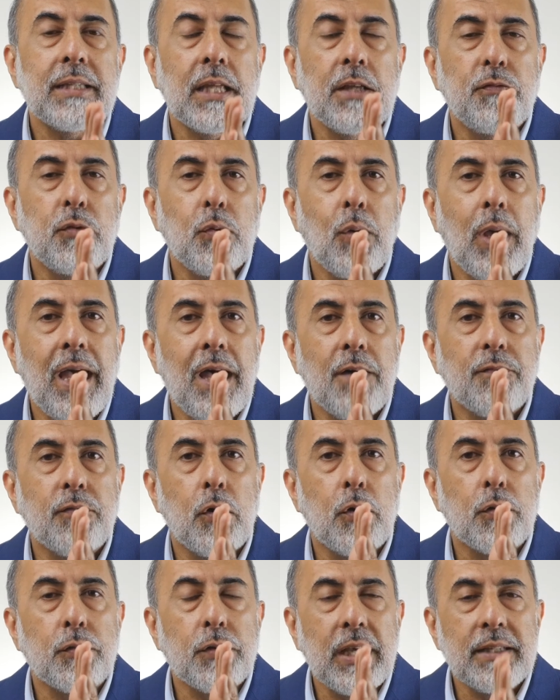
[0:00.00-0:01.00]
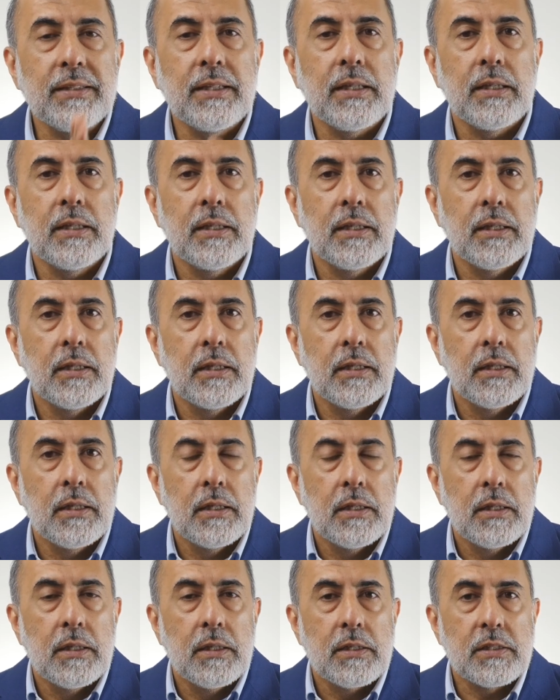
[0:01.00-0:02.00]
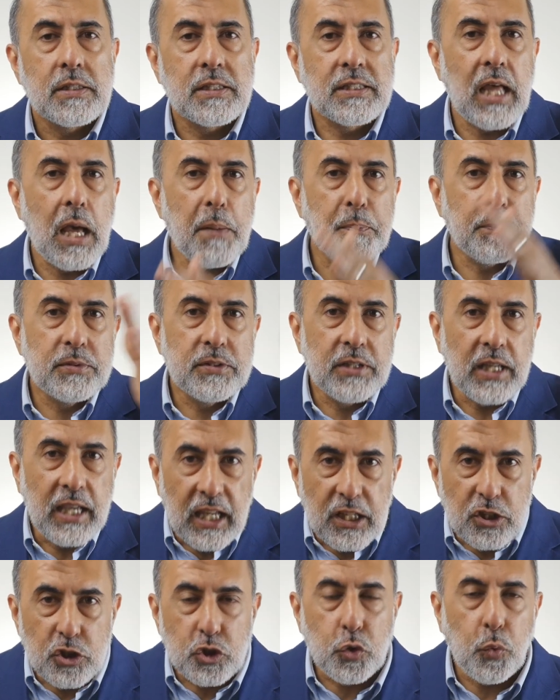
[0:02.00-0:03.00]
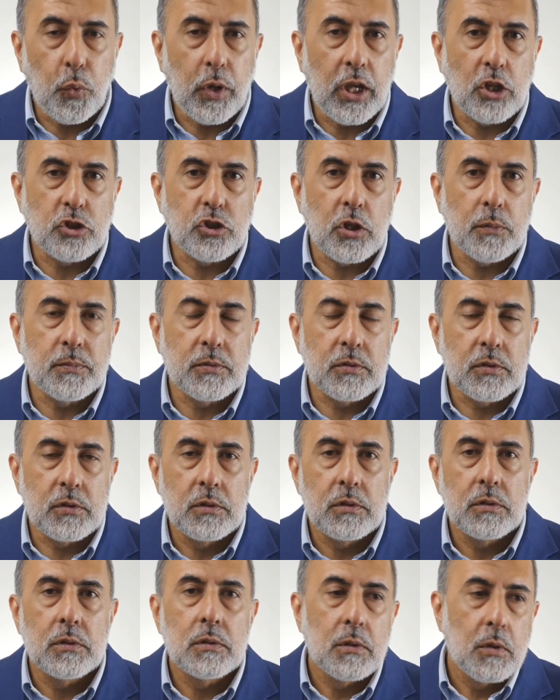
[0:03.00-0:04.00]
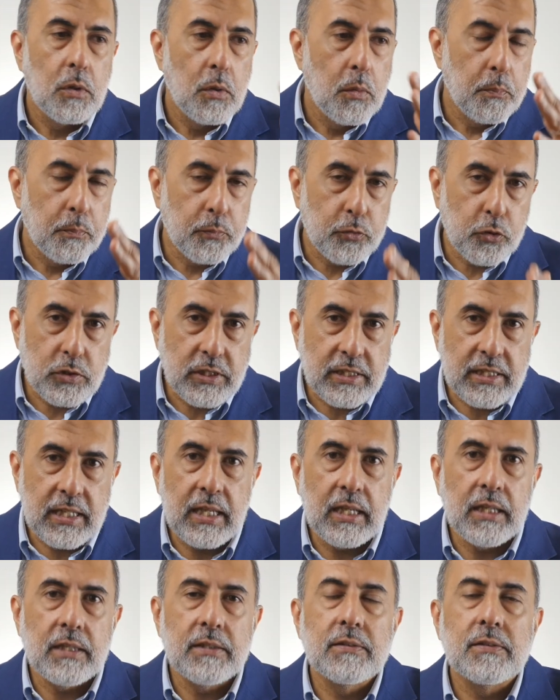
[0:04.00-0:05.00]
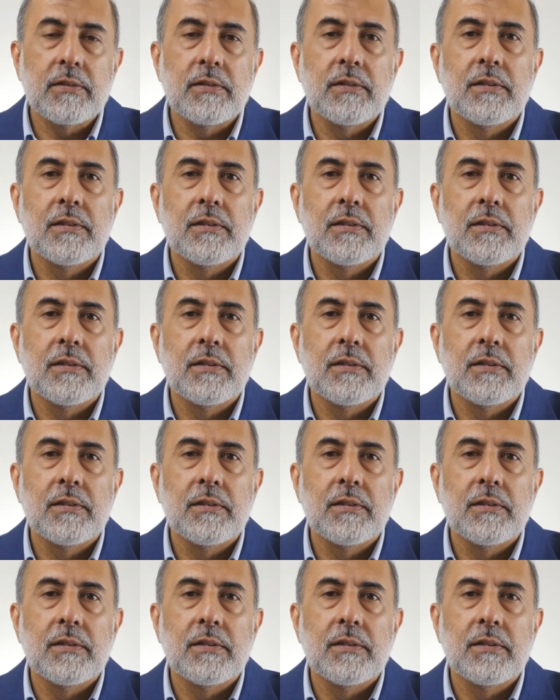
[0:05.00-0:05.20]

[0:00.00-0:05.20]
if you have already stepped into Egypt, proceed